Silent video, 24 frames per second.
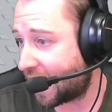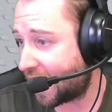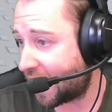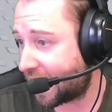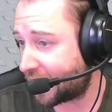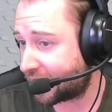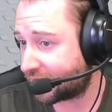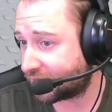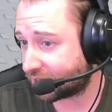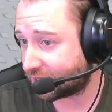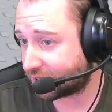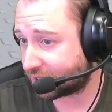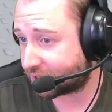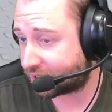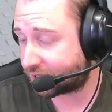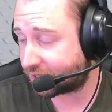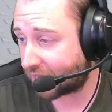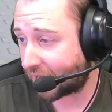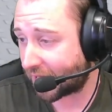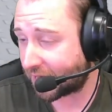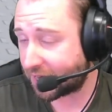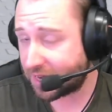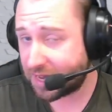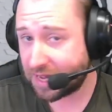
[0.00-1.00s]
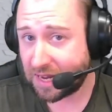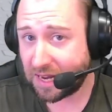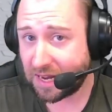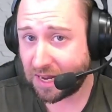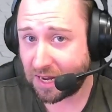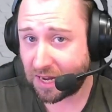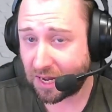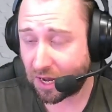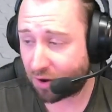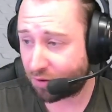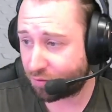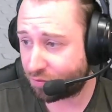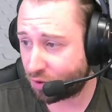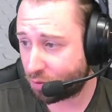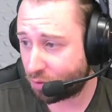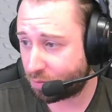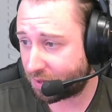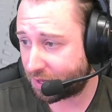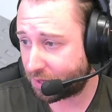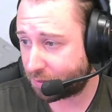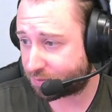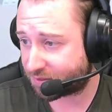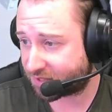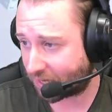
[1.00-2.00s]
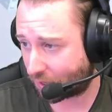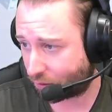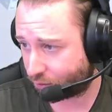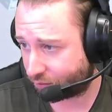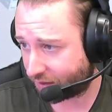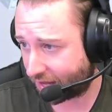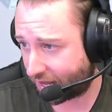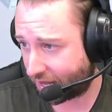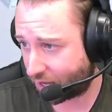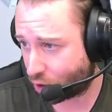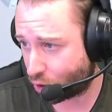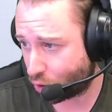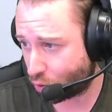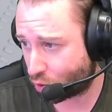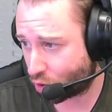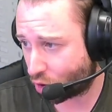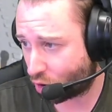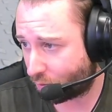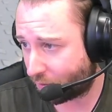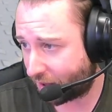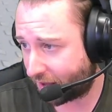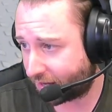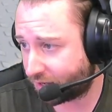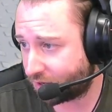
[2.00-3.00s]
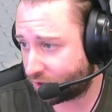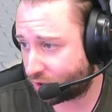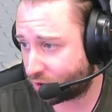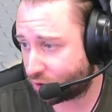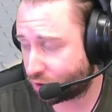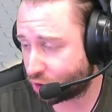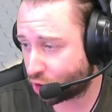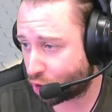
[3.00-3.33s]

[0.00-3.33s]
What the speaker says: is, any of you peeps out there who come in,